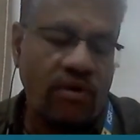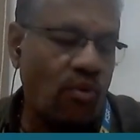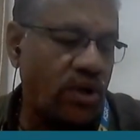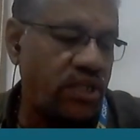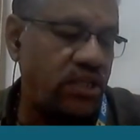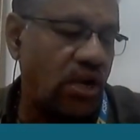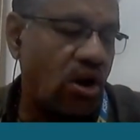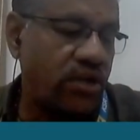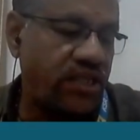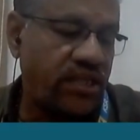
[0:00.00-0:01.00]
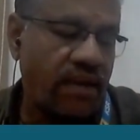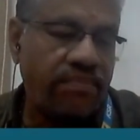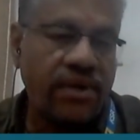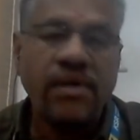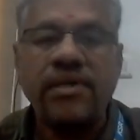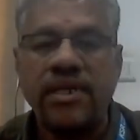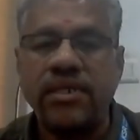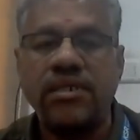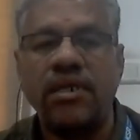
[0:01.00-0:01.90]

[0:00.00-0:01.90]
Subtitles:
What is the large sample test?